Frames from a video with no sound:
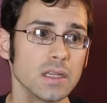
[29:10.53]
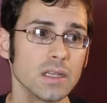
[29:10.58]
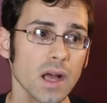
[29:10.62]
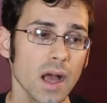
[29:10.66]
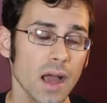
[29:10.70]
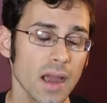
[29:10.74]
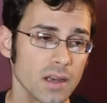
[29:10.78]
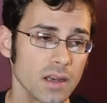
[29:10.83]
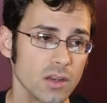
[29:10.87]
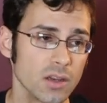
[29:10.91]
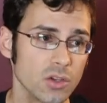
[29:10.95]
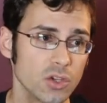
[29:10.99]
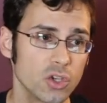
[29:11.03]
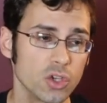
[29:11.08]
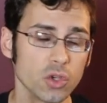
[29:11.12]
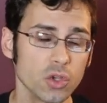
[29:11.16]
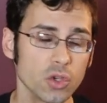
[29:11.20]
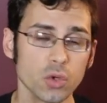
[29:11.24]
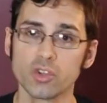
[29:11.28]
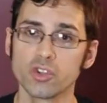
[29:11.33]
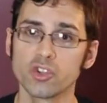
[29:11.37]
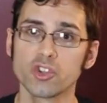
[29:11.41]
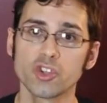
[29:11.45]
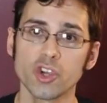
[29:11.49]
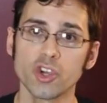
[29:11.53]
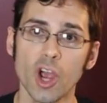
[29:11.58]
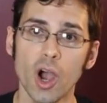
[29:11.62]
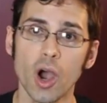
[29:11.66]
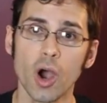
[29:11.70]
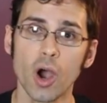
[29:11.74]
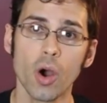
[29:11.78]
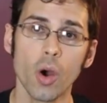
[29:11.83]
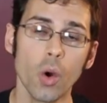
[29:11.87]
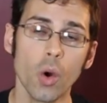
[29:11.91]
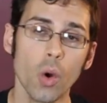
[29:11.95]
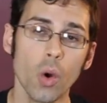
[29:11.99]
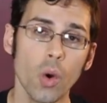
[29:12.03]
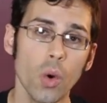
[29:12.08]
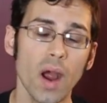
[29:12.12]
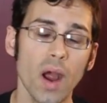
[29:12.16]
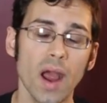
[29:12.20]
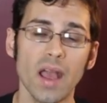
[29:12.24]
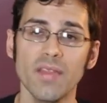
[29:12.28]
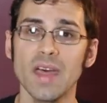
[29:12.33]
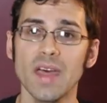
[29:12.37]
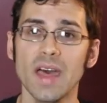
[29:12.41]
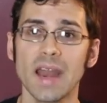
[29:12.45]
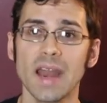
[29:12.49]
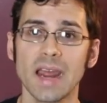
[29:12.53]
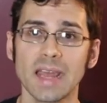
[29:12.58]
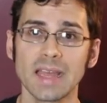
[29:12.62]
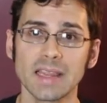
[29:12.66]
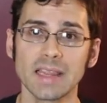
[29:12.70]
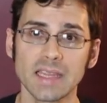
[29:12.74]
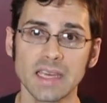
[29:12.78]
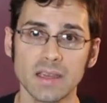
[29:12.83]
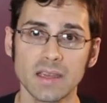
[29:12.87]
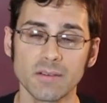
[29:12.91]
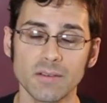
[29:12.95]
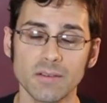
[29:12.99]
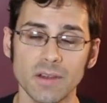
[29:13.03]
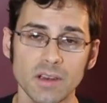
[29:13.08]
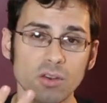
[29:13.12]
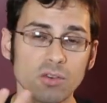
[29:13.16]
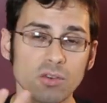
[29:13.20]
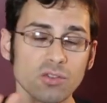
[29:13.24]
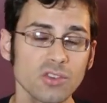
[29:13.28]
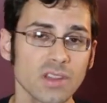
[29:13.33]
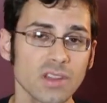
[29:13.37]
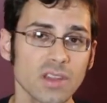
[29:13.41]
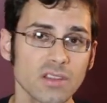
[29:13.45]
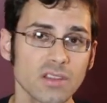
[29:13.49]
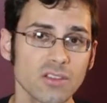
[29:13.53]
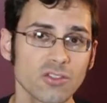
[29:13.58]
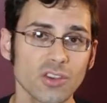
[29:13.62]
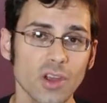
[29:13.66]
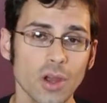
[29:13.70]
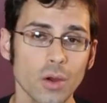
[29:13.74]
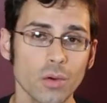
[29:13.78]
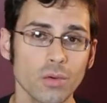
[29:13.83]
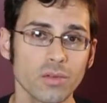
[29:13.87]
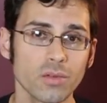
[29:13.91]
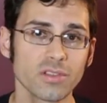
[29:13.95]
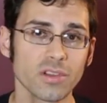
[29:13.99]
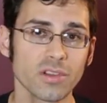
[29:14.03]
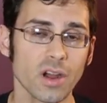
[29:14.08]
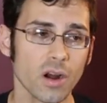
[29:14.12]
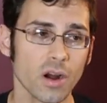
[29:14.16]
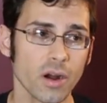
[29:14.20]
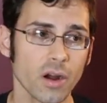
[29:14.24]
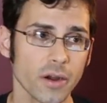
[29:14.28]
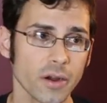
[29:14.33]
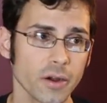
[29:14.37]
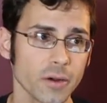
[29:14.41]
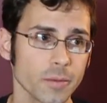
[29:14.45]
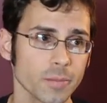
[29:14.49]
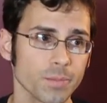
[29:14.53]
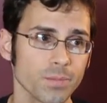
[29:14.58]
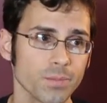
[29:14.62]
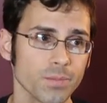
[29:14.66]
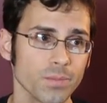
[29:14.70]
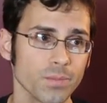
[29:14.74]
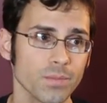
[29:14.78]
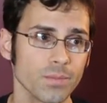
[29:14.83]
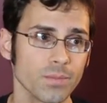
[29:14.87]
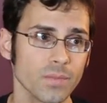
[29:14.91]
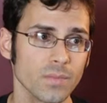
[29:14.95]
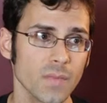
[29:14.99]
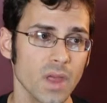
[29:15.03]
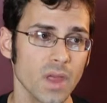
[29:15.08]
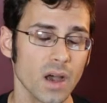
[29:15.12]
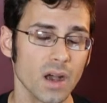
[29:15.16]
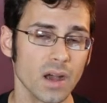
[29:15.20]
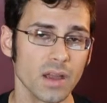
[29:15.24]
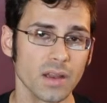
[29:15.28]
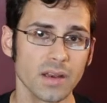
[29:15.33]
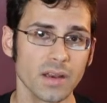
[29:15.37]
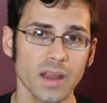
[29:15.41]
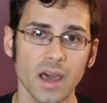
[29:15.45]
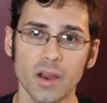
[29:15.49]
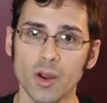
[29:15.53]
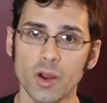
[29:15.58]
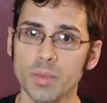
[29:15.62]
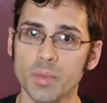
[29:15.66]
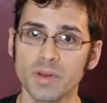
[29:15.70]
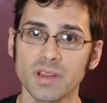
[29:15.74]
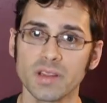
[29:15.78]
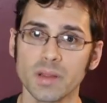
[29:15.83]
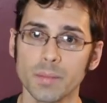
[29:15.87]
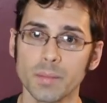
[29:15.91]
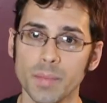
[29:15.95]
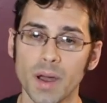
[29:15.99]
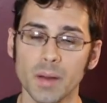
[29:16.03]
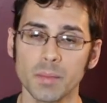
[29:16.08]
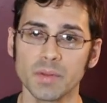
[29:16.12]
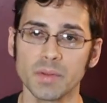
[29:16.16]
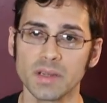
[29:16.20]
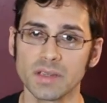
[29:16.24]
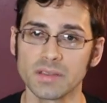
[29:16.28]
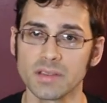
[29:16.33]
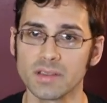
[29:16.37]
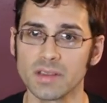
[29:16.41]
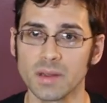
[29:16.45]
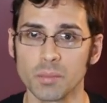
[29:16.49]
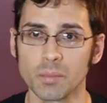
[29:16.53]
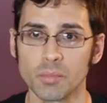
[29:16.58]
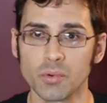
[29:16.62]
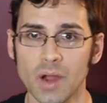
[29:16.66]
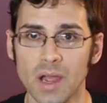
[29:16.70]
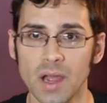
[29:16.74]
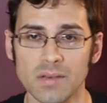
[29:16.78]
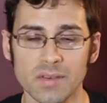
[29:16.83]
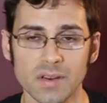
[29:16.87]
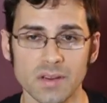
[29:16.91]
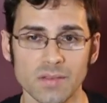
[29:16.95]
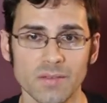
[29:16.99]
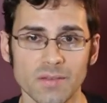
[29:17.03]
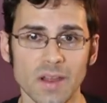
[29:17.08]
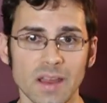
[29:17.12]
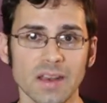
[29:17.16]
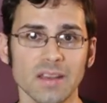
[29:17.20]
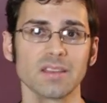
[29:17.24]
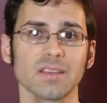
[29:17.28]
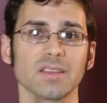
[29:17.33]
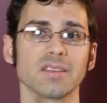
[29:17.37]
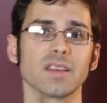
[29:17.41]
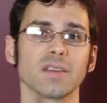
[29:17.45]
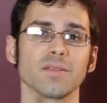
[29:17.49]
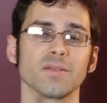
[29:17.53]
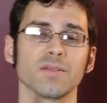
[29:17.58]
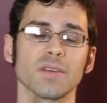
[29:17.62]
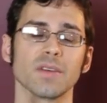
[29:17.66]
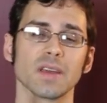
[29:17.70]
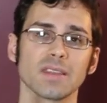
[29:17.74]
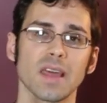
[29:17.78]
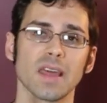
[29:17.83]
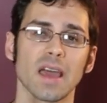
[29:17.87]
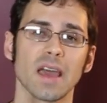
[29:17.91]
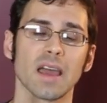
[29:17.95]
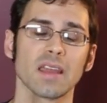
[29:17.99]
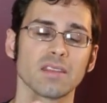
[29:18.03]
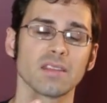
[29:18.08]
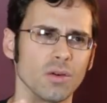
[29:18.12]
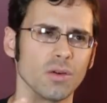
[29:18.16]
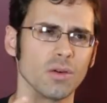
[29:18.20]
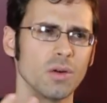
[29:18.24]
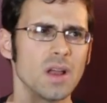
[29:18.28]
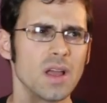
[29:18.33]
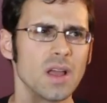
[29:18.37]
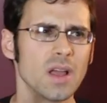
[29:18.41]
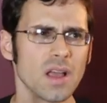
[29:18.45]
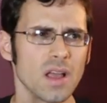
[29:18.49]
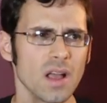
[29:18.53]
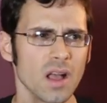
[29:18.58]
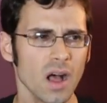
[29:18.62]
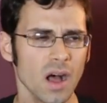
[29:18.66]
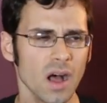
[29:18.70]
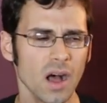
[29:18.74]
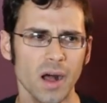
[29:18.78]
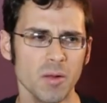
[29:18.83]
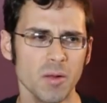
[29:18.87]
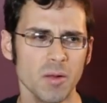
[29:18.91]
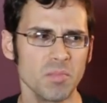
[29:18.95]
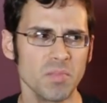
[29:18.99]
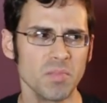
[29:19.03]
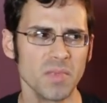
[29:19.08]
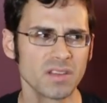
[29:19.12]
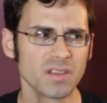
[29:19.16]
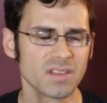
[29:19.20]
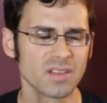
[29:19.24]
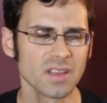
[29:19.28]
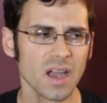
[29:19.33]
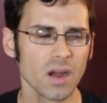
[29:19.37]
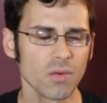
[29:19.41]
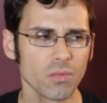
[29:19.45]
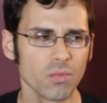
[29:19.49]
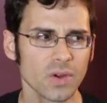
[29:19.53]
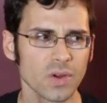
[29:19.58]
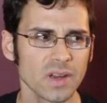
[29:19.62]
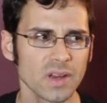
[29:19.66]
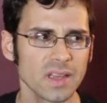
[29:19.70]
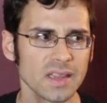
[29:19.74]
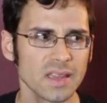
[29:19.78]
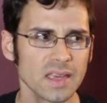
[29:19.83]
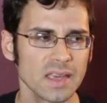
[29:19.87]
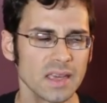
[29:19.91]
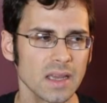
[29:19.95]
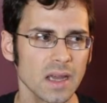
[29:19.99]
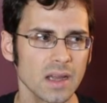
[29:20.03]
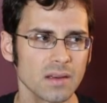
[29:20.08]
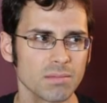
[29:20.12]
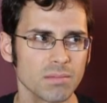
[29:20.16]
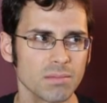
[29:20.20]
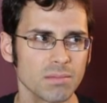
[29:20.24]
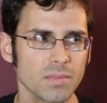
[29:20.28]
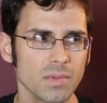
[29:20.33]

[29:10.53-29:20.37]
I do a show, and then I leave. And usually these shows are not open to the public. They're like private events and stuff like that. So it's not really a